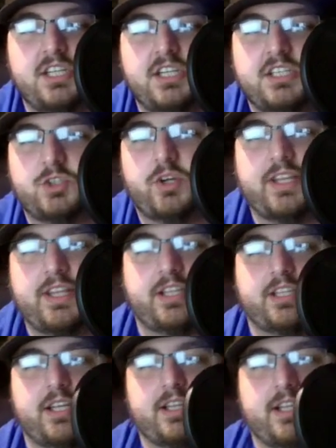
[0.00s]
So I think
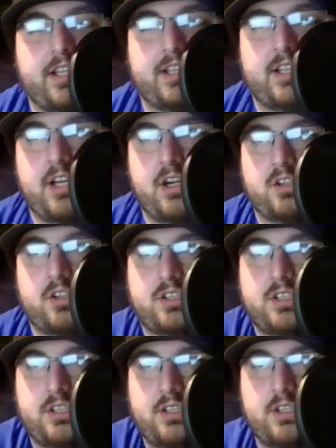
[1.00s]
there's
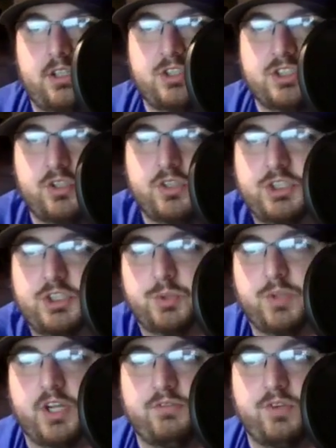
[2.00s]
a little issue
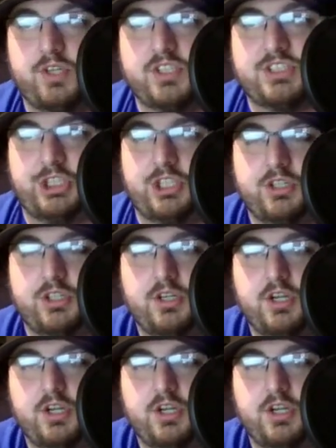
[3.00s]
there for this year.